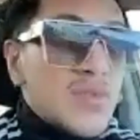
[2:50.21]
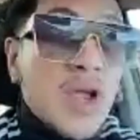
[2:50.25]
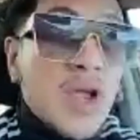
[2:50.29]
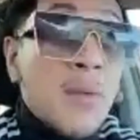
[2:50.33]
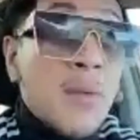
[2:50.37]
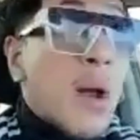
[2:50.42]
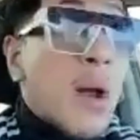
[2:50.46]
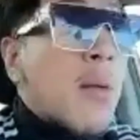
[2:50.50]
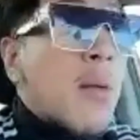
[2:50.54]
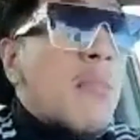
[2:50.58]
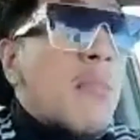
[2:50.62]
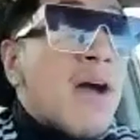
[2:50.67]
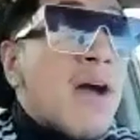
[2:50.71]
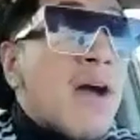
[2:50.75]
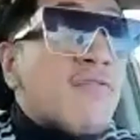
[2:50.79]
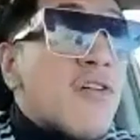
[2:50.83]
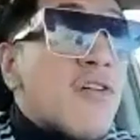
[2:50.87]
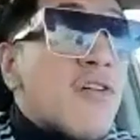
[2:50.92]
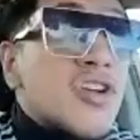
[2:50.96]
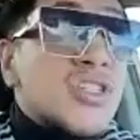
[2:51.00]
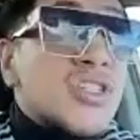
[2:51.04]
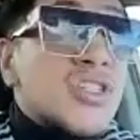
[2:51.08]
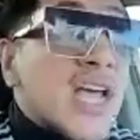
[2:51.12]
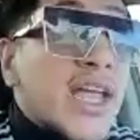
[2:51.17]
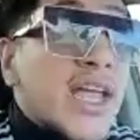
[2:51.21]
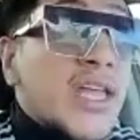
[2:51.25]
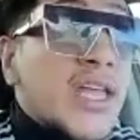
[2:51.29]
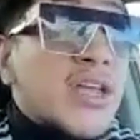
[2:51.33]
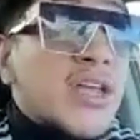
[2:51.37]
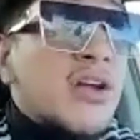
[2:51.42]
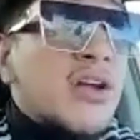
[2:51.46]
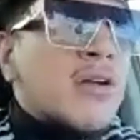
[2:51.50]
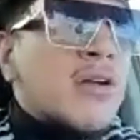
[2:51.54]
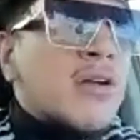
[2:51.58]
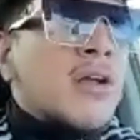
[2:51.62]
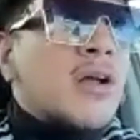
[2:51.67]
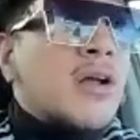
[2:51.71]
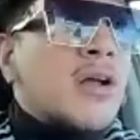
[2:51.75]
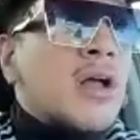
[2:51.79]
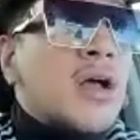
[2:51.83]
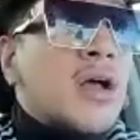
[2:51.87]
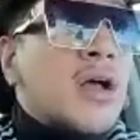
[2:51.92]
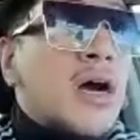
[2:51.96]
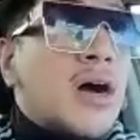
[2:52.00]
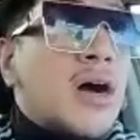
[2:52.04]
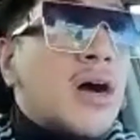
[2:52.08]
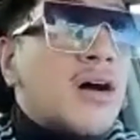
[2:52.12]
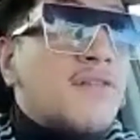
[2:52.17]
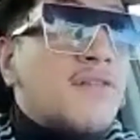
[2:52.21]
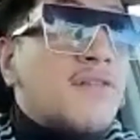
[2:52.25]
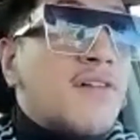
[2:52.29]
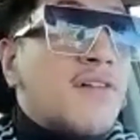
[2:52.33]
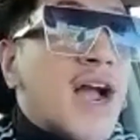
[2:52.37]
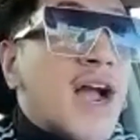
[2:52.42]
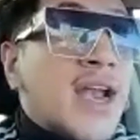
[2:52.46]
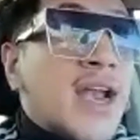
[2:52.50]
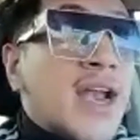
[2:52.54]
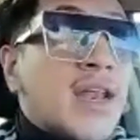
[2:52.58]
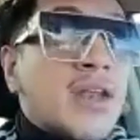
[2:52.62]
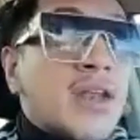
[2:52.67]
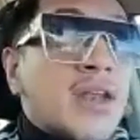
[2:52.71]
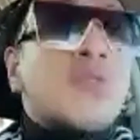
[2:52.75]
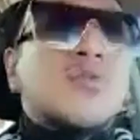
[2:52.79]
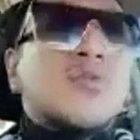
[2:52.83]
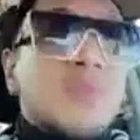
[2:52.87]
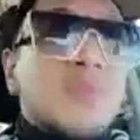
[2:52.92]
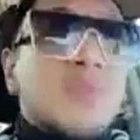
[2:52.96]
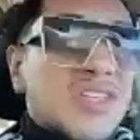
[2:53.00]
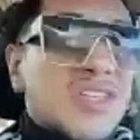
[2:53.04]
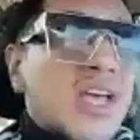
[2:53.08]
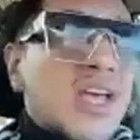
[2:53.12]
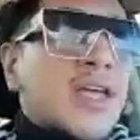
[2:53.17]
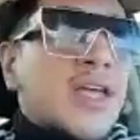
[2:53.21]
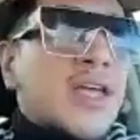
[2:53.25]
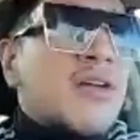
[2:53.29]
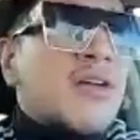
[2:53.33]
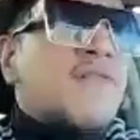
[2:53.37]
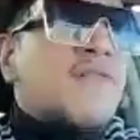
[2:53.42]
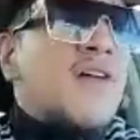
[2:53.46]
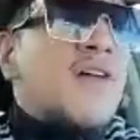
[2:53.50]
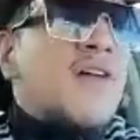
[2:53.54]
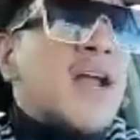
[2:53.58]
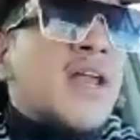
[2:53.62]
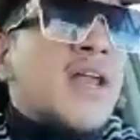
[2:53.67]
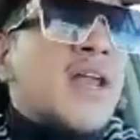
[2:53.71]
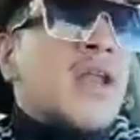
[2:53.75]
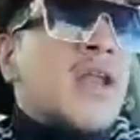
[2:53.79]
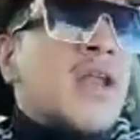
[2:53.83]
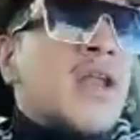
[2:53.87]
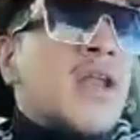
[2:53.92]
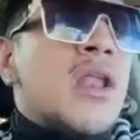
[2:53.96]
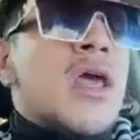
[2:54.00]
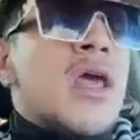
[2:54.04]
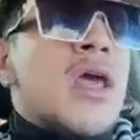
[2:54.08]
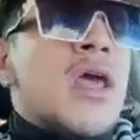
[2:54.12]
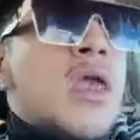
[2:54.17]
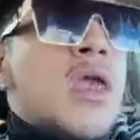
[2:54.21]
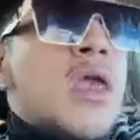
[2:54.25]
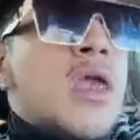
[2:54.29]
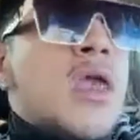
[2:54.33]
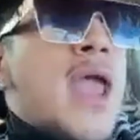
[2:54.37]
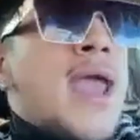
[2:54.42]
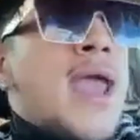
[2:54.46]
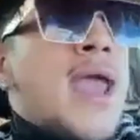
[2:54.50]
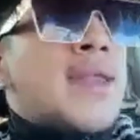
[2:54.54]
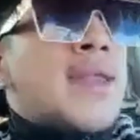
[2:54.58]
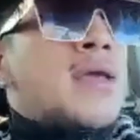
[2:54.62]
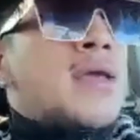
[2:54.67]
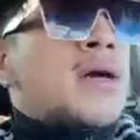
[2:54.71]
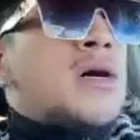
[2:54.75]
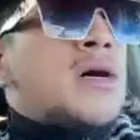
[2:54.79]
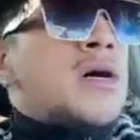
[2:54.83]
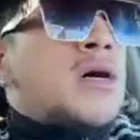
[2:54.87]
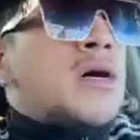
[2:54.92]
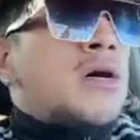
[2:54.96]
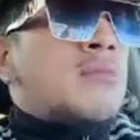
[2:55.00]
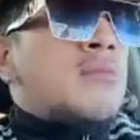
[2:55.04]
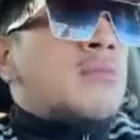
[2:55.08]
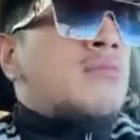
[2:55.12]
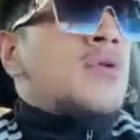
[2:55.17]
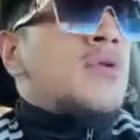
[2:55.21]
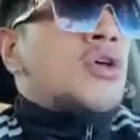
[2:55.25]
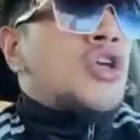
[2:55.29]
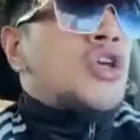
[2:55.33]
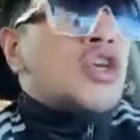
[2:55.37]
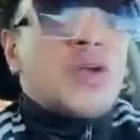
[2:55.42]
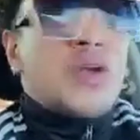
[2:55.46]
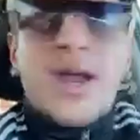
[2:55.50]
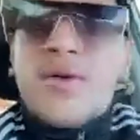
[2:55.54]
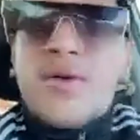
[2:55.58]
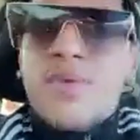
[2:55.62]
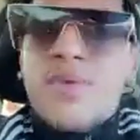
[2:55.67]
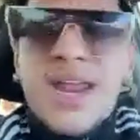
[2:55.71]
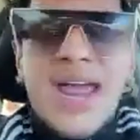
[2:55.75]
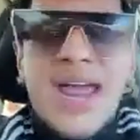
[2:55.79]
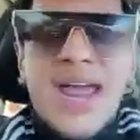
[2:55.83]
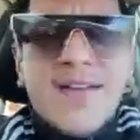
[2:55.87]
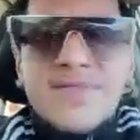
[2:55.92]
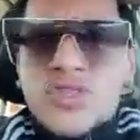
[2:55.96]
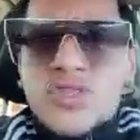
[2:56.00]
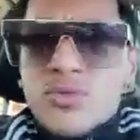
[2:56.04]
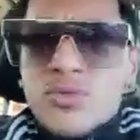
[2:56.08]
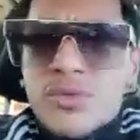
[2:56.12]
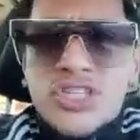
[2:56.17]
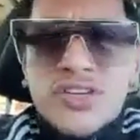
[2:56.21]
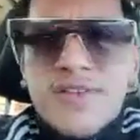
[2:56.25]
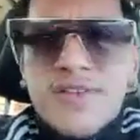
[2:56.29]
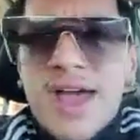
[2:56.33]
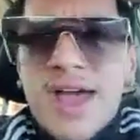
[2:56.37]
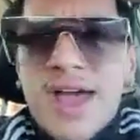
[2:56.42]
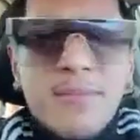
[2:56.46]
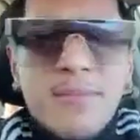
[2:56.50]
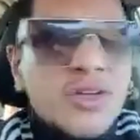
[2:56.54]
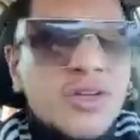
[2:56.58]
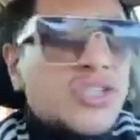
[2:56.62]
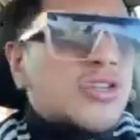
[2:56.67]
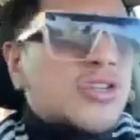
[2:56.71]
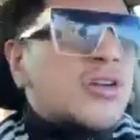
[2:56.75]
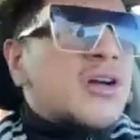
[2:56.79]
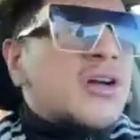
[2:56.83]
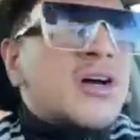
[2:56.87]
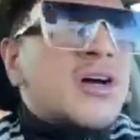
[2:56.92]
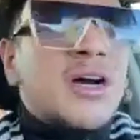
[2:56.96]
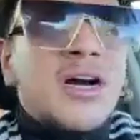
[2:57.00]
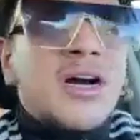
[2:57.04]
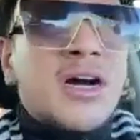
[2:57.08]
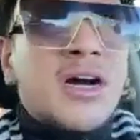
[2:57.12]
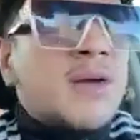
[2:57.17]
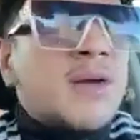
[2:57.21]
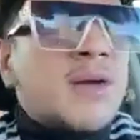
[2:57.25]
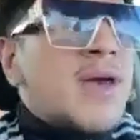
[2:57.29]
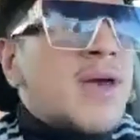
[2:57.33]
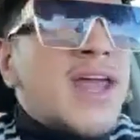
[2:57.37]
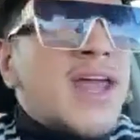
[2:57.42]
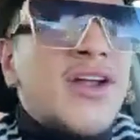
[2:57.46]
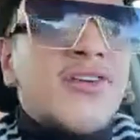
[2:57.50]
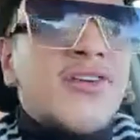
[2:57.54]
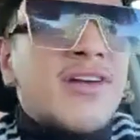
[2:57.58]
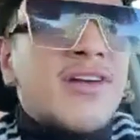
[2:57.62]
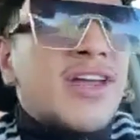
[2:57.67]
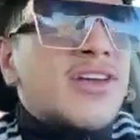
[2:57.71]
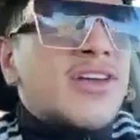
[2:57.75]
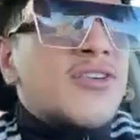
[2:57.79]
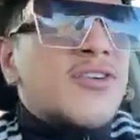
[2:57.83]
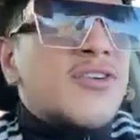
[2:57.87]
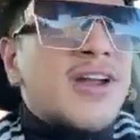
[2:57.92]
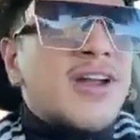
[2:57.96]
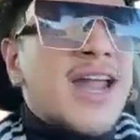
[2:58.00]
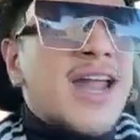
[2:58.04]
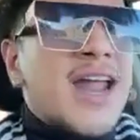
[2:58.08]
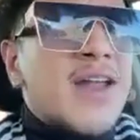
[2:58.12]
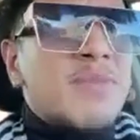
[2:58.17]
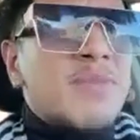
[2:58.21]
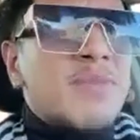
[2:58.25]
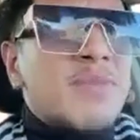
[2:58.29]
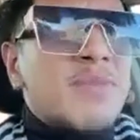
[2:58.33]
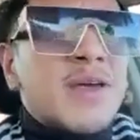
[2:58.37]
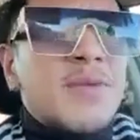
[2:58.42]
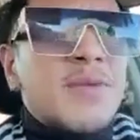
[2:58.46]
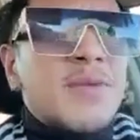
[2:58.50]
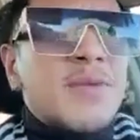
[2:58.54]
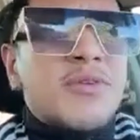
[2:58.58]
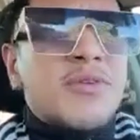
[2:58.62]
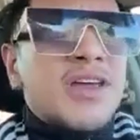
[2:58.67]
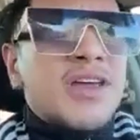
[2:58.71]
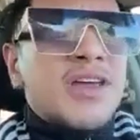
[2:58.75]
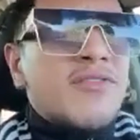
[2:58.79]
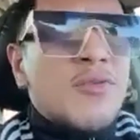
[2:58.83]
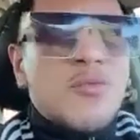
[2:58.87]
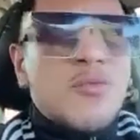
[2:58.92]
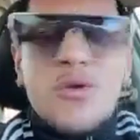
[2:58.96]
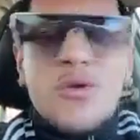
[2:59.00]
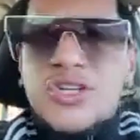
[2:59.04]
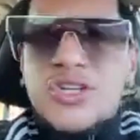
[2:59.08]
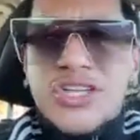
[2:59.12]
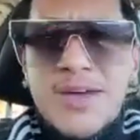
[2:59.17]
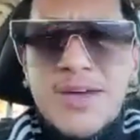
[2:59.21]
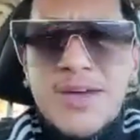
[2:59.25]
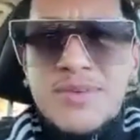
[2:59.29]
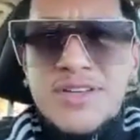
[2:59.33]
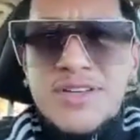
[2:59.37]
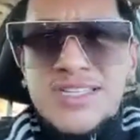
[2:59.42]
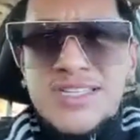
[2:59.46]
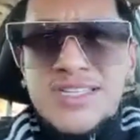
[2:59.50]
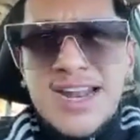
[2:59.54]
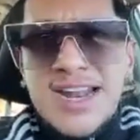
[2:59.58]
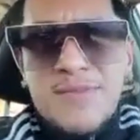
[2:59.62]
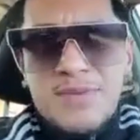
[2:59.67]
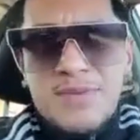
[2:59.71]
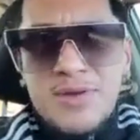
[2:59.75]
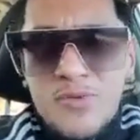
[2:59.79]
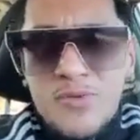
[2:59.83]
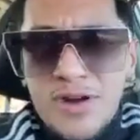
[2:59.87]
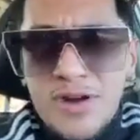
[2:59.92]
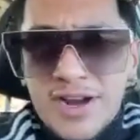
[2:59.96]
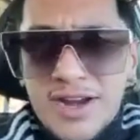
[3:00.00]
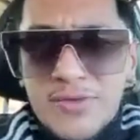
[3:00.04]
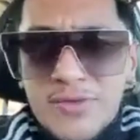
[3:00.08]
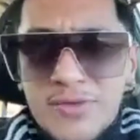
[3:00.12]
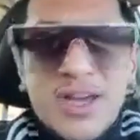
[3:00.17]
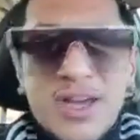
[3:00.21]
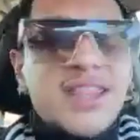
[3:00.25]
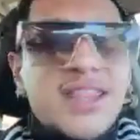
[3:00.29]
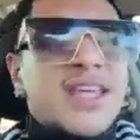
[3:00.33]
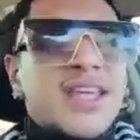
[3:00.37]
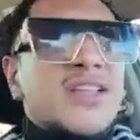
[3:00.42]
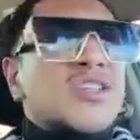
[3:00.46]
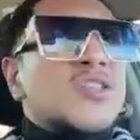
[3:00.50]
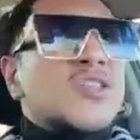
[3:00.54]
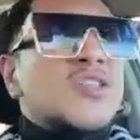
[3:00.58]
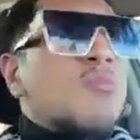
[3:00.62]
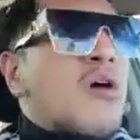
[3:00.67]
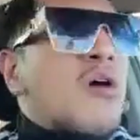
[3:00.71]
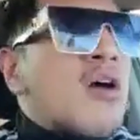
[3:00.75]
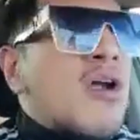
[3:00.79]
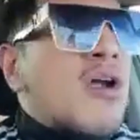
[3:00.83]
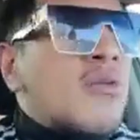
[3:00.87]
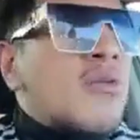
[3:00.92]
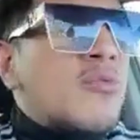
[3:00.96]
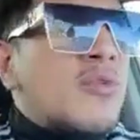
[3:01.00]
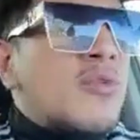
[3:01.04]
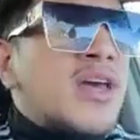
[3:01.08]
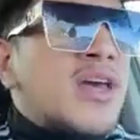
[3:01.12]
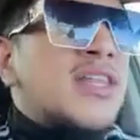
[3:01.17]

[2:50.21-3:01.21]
probably my second year fighting. It was my second year fighting. And, I don't really have too much of an amateur pedigree. A lot of people, even world champions that I'll be working with and sparring with,